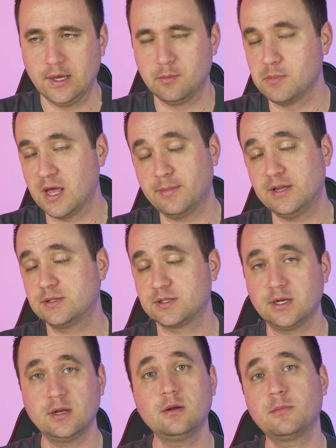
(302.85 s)
maybe
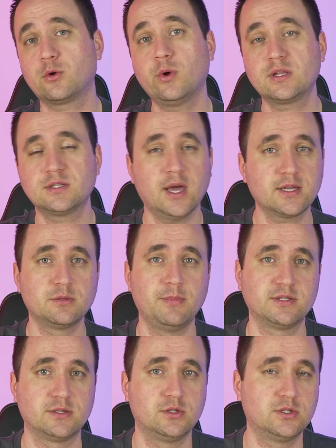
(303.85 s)
sending them a quick text
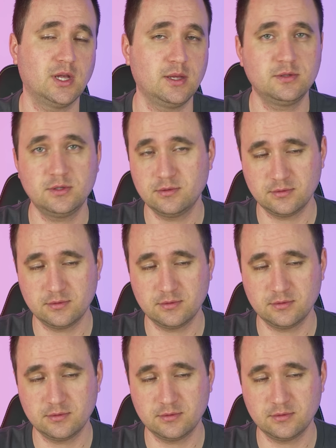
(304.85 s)
message, say,